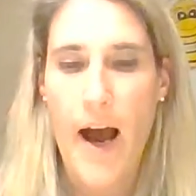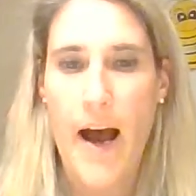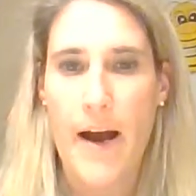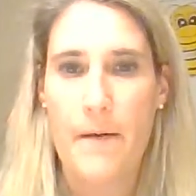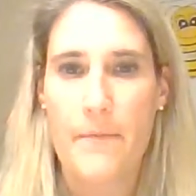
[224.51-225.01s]

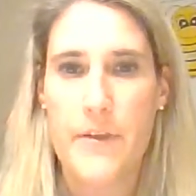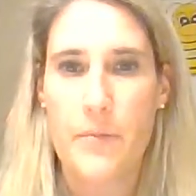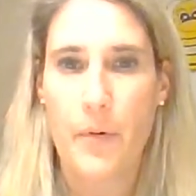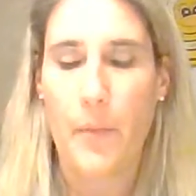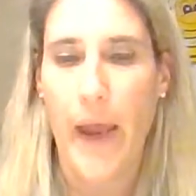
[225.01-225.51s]
um,
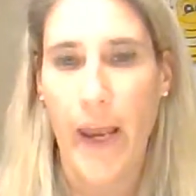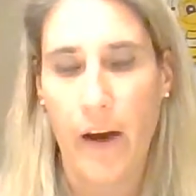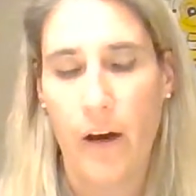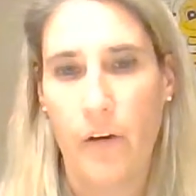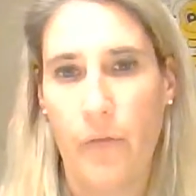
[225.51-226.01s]
to
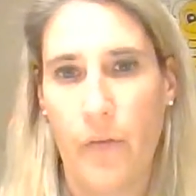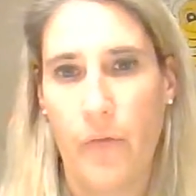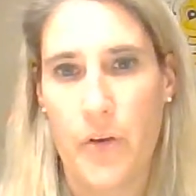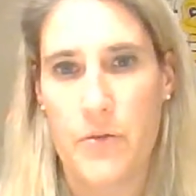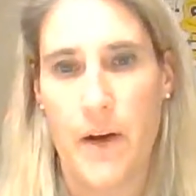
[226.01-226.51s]
prepare for
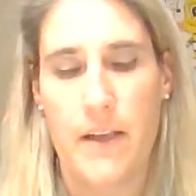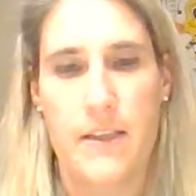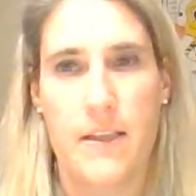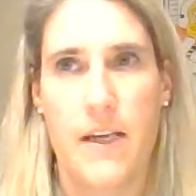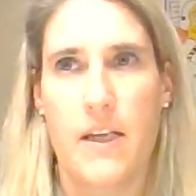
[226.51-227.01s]
First
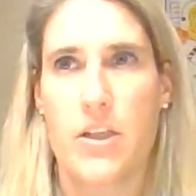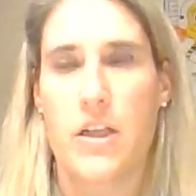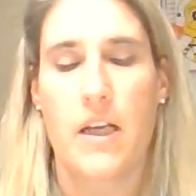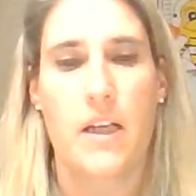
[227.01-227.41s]
Reconciliation,